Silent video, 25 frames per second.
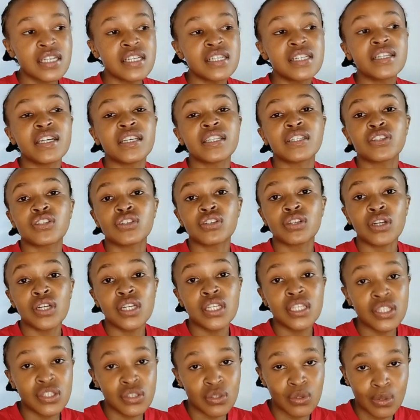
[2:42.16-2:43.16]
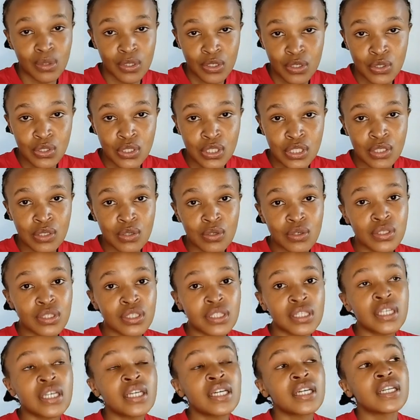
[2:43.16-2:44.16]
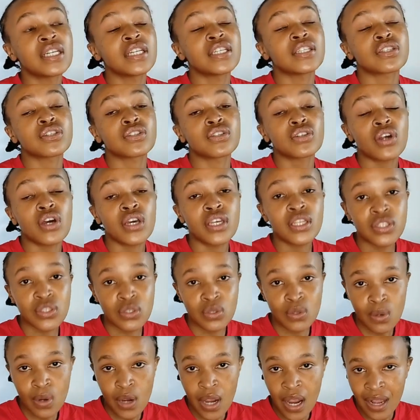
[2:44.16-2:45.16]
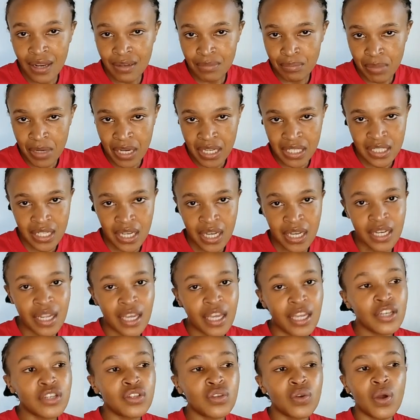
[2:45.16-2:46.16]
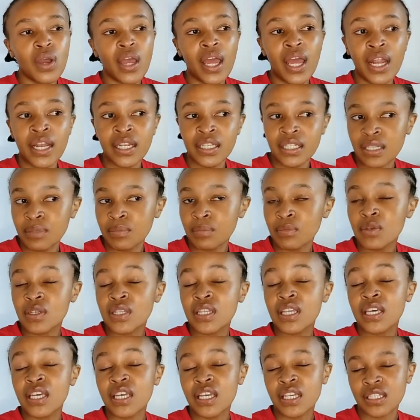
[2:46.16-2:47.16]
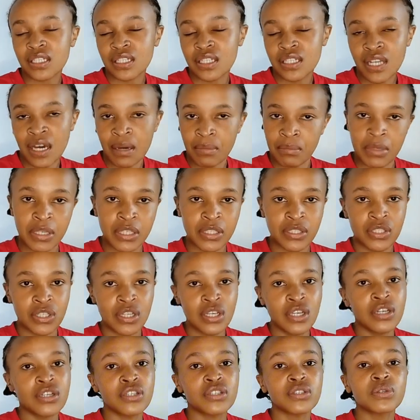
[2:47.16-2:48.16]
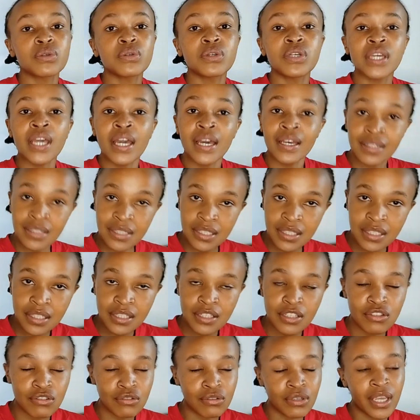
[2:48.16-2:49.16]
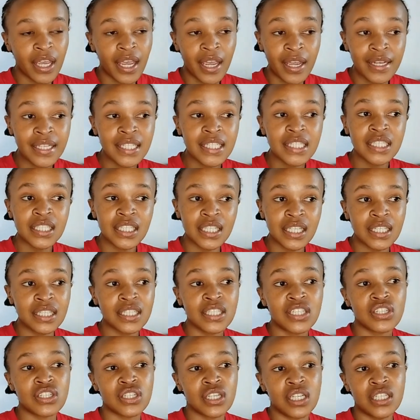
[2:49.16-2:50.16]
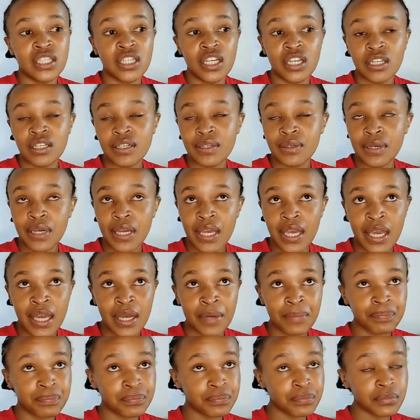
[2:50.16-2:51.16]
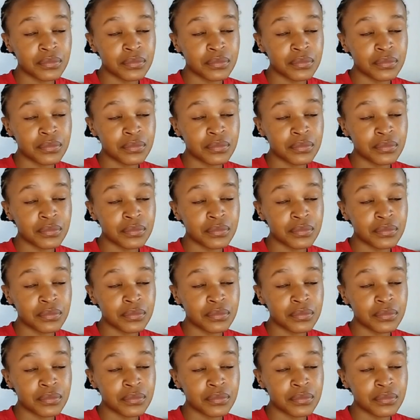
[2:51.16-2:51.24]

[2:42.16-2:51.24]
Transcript: destroys your cuticles, destroys your curl pattern, and you end up with heat damage. So yes, you can still straighten your hair,